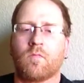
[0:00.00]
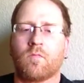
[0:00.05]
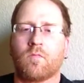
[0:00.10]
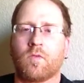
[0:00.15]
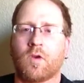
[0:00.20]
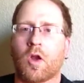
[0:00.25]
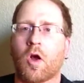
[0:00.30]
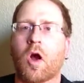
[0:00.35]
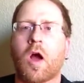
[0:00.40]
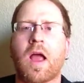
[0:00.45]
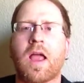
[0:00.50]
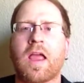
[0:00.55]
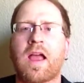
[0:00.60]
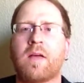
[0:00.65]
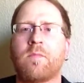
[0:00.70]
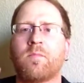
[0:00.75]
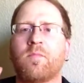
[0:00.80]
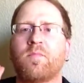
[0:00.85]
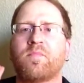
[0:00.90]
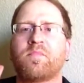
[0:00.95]
You know,
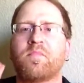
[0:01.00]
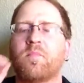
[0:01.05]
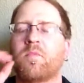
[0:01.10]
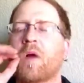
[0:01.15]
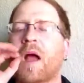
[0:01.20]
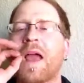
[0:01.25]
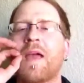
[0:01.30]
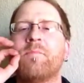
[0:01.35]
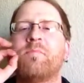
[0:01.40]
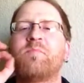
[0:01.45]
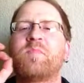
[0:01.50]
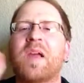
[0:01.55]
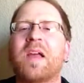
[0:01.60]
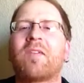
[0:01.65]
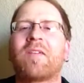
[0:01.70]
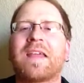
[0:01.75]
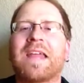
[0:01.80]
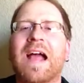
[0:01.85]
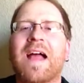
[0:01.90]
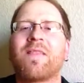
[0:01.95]
I had
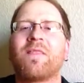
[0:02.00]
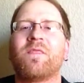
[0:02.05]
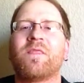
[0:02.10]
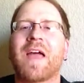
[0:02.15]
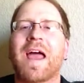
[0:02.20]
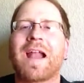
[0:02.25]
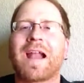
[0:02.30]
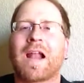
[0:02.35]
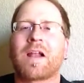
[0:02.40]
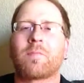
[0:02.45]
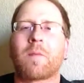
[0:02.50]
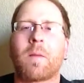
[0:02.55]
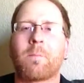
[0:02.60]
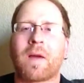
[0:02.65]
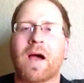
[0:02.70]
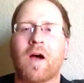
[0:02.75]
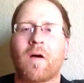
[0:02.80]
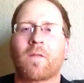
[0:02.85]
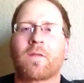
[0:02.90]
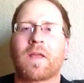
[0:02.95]
barely gotten that out of my
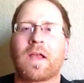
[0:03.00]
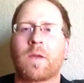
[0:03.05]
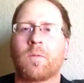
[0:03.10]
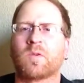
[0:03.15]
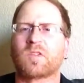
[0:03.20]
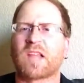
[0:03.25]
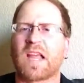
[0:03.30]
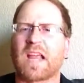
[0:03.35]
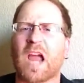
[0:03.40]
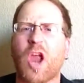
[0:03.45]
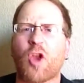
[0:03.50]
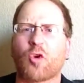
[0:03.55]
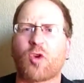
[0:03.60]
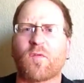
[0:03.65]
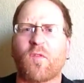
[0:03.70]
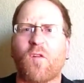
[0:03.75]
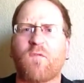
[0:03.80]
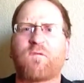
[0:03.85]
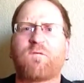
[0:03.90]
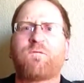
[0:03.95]
mouth, and he was like, I don't give
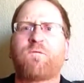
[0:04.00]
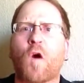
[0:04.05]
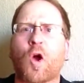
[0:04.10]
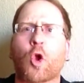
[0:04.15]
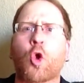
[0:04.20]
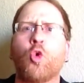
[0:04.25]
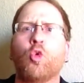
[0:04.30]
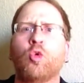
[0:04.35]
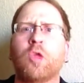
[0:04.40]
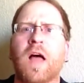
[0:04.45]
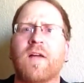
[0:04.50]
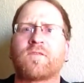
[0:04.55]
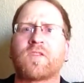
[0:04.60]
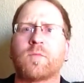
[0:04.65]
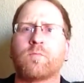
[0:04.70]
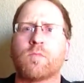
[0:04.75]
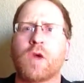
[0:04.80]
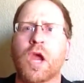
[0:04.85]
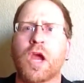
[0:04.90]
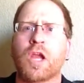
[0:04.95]
a fuck who left
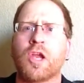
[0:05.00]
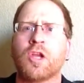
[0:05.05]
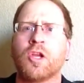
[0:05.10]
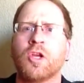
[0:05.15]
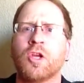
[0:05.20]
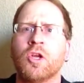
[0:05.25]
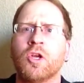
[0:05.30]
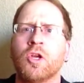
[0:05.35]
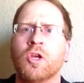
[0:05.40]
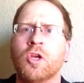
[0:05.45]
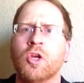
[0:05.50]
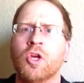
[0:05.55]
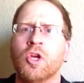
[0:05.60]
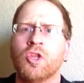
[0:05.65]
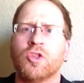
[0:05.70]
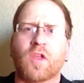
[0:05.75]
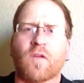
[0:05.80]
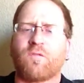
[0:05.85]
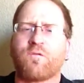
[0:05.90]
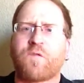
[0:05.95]
it, man.
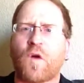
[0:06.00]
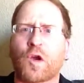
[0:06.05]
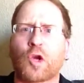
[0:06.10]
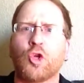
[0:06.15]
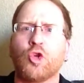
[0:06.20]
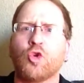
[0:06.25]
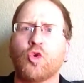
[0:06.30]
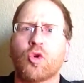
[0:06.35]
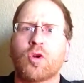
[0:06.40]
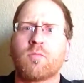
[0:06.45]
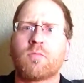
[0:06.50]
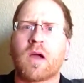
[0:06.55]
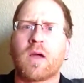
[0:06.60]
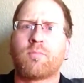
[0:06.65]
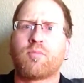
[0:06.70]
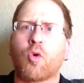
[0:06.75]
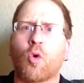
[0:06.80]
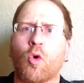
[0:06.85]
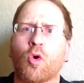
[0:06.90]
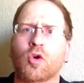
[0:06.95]
The fuck are you doing on my
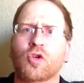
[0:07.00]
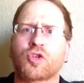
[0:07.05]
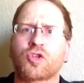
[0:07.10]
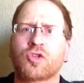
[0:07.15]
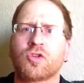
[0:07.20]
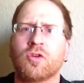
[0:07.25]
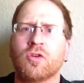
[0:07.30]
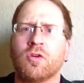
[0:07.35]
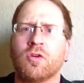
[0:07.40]
porch?